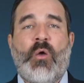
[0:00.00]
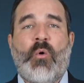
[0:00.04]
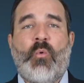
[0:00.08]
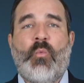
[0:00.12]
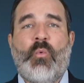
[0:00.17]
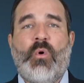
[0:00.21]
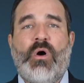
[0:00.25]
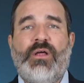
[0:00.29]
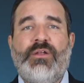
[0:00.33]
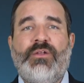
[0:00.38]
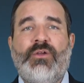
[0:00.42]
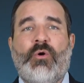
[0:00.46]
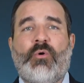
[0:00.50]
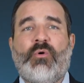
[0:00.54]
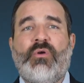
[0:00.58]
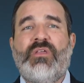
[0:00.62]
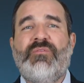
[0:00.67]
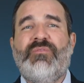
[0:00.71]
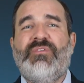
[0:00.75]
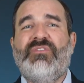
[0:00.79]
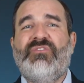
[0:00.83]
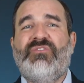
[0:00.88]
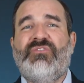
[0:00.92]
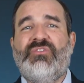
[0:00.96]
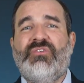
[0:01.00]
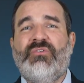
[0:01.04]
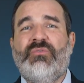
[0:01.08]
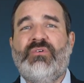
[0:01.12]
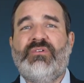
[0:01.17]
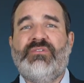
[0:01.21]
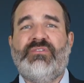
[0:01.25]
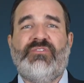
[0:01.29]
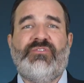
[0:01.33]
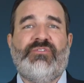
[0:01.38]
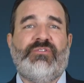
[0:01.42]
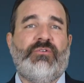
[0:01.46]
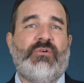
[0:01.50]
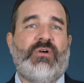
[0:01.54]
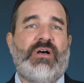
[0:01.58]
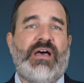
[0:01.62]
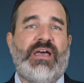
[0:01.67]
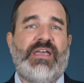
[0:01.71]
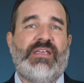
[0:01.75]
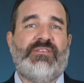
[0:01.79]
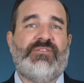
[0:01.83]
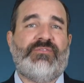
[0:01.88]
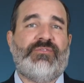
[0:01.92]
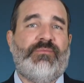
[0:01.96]
one or even two additional
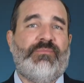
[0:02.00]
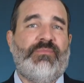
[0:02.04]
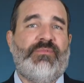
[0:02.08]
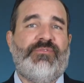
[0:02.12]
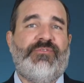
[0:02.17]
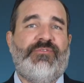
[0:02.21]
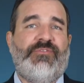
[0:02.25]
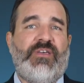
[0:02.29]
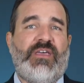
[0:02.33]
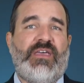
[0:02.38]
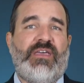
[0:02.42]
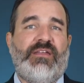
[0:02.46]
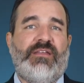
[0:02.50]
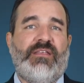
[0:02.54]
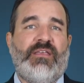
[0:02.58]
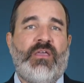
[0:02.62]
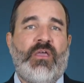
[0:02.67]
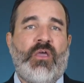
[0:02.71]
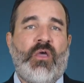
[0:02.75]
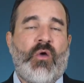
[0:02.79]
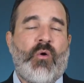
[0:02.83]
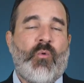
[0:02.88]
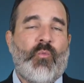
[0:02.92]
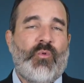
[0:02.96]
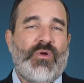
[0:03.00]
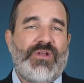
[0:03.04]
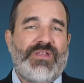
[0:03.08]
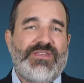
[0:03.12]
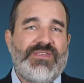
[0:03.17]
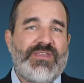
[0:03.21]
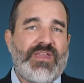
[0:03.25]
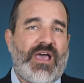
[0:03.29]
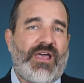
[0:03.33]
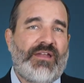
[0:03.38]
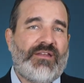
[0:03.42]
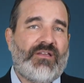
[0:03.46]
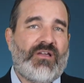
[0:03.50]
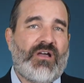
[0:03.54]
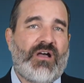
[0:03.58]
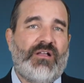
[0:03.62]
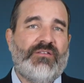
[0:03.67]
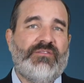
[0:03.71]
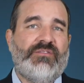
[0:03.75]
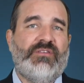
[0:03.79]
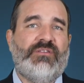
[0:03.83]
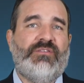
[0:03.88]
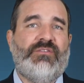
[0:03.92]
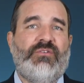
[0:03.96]
hikes from the Fed would not
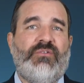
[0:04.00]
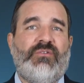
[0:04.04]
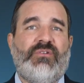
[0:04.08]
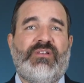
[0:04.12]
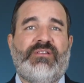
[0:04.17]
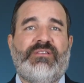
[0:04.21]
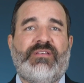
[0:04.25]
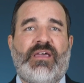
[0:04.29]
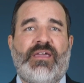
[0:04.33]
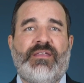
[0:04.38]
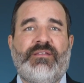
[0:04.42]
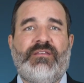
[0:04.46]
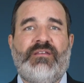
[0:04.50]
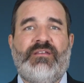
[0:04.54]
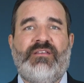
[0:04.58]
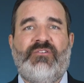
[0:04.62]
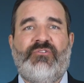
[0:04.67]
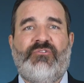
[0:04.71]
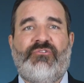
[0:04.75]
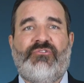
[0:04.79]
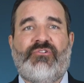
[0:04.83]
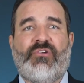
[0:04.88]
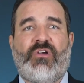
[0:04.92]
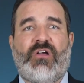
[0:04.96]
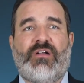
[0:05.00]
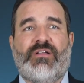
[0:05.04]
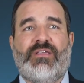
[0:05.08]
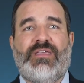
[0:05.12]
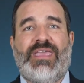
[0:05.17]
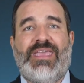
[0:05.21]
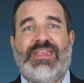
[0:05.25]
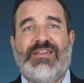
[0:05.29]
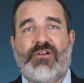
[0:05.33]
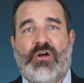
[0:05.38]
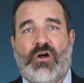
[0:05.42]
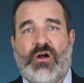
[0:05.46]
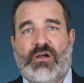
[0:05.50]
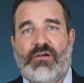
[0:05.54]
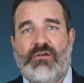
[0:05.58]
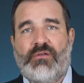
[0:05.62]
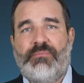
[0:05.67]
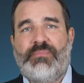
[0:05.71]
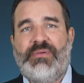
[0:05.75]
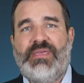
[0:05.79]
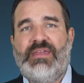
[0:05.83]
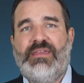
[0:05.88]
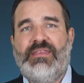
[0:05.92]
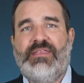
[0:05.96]
constitute a tightening shock in our
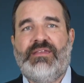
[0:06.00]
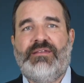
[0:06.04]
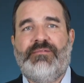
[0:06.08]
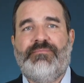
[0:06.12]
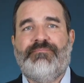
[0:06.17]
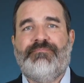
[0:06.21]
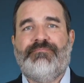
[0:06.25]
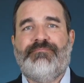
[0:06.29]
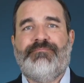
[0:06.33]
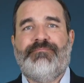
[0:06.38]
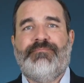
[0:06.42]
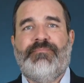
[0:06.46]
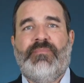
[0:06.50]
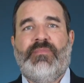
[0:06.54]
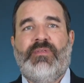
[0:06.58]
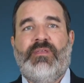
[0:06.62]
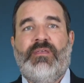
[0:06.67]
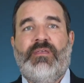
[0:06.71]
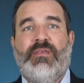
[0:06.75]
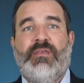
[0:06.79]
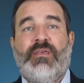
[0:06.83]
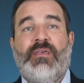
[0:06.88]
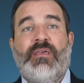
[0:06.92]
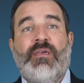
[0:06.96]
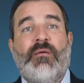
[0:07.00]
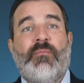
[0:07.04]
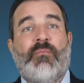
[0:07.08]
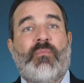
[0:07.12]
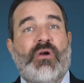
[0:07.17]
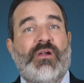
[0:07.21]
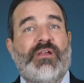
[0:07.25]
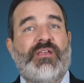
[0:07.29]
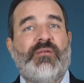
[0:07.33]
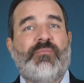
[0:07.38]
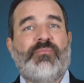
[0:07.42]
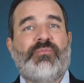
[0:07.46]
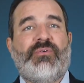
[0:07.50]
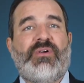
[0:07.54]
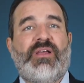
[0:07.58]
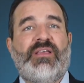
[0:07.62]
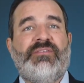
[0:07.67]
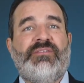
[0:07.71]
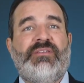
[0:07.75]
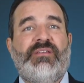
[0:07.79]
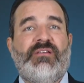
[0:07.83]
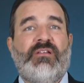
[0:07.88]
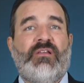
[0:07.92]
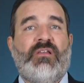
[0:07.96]
opinion. Market
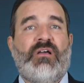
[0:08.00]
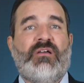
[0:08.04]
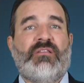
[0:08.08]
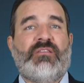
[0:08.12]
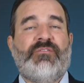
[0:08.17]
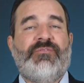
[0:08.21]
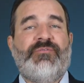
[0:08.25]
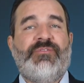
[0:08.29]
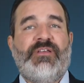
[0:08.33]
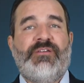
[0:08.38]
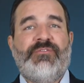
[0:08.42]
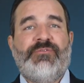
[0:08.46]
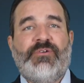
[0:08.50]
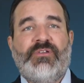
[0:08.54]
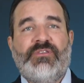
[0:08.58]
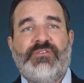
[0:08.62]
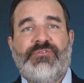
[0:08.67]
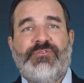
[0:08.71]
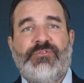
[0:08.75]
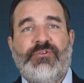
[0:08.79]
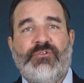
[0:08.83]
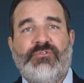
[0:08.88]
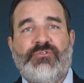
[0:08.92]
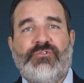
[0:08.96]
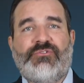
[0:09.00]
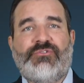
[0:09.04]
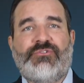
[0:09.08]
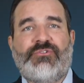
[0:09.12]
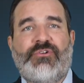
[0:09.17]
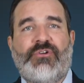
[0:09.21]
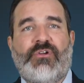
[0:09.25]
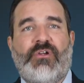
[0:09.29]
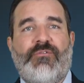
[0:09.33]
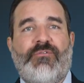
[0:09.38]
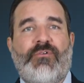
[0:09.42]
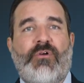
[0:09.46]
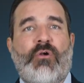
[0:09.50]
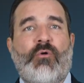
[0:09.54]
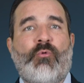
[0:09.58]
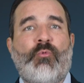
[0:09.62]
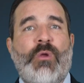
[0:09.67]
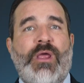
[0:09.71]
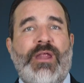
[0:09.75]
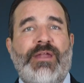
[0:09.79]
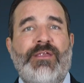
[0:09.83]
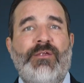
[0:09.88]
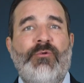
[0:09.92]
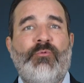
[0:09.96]
pricing along the Fed funds futures curve
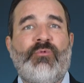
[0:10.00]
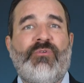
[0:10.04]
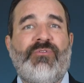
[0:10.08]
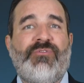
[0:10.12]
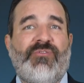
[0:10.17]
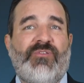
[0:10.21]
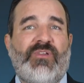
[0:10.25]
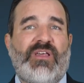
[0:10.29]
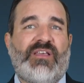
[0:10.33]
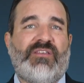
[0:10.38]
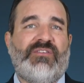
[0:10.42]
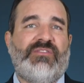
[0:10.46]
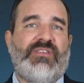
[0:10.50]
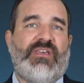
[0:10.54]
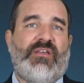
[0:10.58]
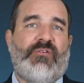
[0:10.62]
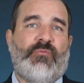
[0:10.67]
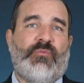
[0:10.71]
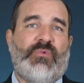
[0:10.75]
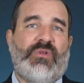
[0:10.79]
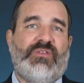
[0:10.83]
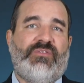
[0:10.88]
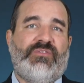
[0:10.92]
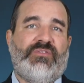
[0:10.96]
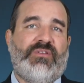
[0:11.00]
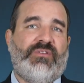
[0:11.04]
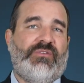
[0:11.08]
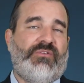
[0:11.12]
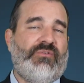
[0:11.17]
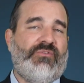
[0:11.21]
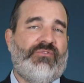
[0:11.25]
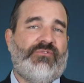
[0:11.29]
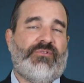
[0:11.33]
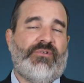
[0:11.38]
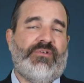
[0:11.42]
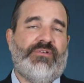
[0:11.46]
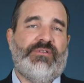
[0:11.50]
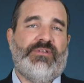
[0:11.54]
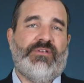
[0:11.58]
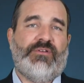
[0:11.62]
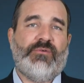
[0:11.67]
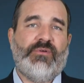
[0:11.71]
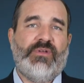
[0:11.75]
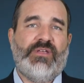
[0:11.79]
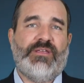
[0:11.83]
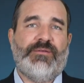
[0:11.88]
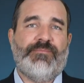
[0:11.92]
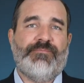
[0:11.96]
already reflects that risk to a certain
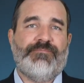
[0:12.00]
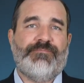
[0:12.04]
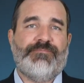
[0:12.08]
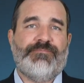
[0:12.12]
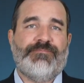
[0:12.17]
degree.